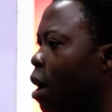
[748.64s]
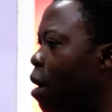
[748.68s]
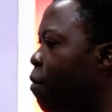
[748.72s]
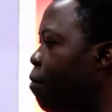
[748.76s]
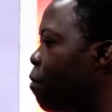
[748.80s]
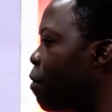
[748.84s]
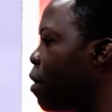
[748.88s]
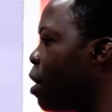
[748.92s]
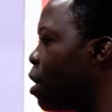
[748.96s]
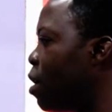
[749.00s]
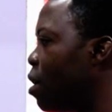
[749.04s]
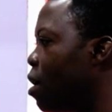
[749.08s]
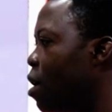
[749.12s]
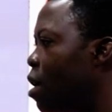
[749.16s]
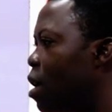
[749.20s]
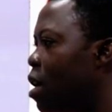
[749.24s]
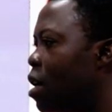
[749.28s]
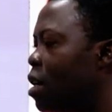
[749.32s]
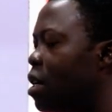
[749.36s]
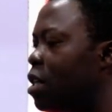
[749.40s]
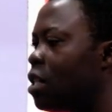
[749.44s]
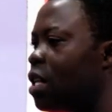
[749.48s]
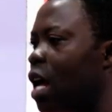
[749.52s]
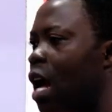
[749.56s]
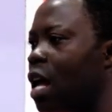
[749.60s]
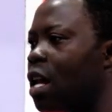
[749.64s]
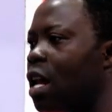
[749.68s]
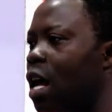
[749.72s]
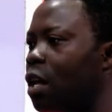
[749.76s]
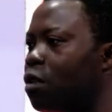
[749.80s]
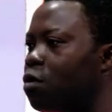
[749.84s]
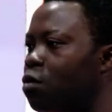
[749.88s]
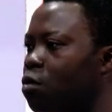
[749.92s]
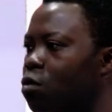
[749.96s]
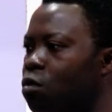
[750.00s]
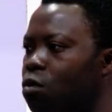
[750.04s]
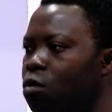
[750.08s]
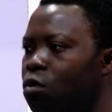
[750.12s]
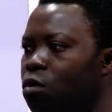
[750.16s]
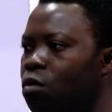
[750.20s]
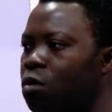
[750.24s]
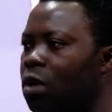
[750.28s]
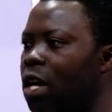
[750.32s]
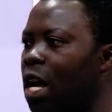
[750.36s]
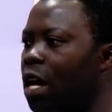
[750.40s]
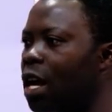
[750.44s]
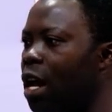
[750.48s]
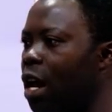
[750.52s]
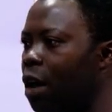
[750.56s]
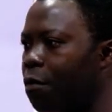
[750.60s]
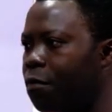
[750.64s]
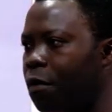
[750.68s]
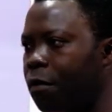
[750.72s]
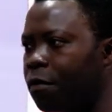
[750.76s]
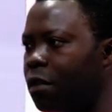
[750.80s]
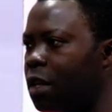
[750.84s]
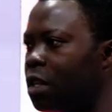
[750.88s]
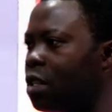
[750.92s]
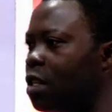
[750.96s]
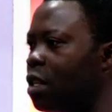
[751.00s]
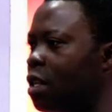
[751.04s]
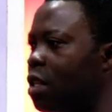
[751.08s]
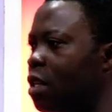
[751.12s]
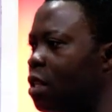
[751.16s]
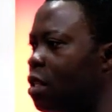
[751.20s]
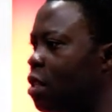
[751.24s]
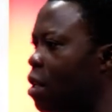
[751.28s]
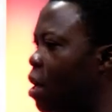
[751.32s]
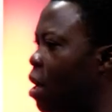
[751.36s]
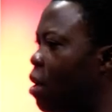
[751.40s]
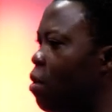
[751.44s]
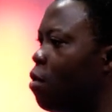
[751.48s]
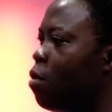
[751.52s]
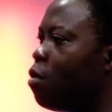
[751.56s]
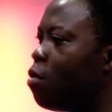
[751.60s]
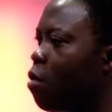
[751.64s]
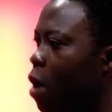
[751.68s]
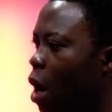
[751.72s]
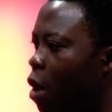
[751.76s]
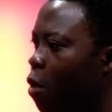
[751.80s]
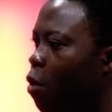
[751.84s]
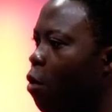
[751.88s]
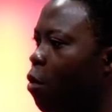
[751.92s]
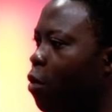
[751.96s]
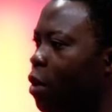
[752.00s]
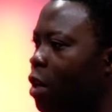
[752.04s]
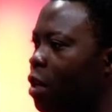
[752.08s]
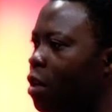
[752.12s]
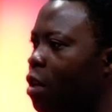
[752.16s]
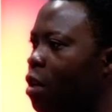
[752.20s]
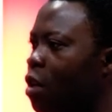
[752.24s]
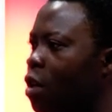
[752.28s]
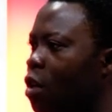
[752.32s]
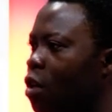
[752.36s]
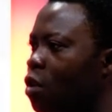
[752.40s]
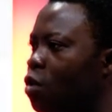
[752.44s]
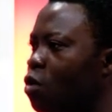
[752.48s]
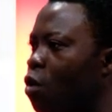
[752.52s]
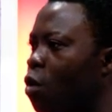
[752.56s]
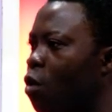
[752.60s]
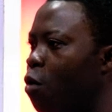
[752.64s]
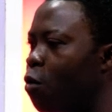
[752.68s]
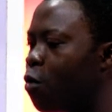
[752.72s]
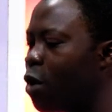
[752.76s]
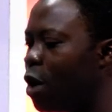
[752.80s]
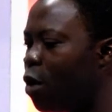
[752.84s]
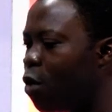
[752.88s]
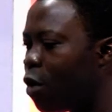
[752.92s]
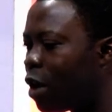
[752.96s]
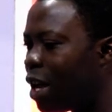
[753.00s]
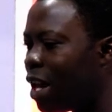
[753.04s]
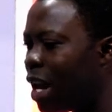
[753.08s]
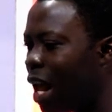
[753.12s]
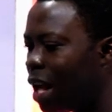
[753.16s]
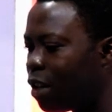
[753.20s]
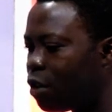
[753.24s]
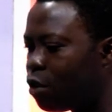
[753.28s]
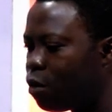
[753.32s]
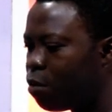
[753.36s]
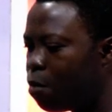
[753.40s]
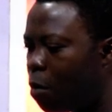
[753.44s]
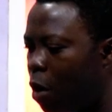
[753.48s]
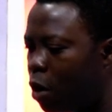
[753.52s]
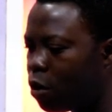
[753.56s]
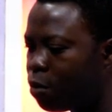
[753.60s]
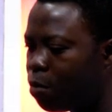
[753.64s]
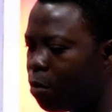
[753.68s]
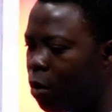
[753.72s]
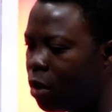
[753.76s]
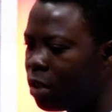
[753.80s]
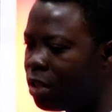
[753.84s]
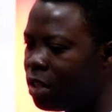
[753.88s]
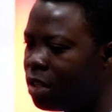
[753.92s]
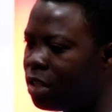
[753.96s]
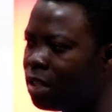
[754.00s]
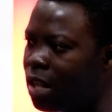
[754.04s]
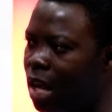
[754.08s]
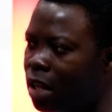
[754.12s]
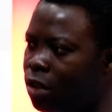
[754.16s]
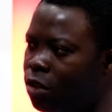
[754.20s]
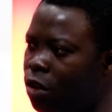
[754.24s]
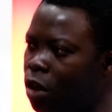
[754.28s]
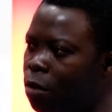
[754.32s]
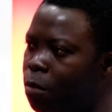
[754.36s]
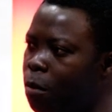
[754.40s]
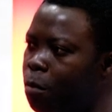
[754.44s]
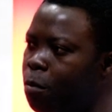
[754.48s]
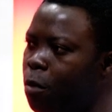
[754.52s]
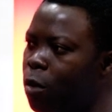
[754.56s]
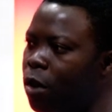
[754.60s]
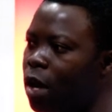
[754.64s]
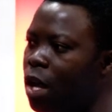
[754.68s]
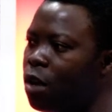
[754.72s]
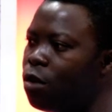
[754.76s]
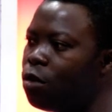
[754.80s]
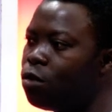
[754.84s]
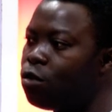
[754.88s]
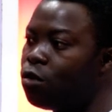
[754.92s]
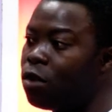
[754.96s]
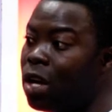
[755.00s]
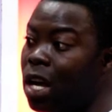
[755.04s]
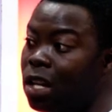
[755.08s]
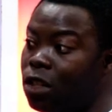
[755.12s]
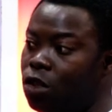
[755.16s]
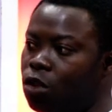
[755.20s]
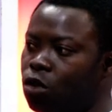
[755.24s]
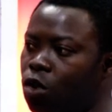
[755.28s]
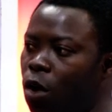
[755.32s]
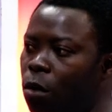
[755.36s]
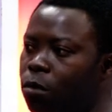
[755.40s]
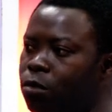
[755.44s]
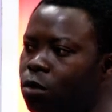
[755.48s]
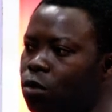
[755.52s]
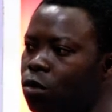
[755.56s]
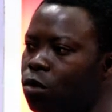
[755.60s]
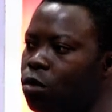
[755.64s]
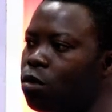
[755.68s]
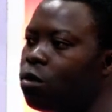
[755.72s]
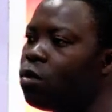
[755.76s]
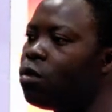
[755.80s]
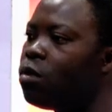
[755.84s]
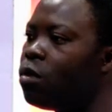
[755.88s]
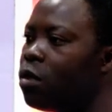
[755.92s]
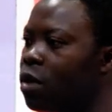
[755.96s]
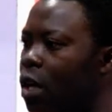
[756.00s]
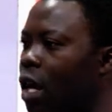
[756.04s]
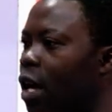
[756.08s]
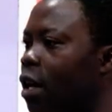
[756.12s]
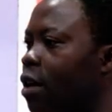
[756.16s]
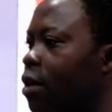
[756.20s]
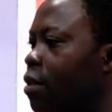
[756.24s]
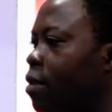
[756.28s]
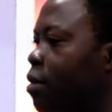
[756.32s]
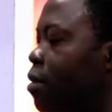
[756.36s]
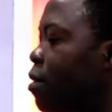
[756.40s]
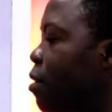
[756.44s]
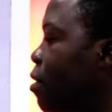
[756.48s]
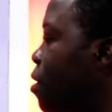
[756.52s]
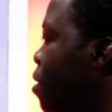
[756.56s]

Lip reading: every design that you do, you can get 50 CDs, and you are going. Okay. So we're looking at small things that young people can do to get jobs to do. Okay. Yeah. All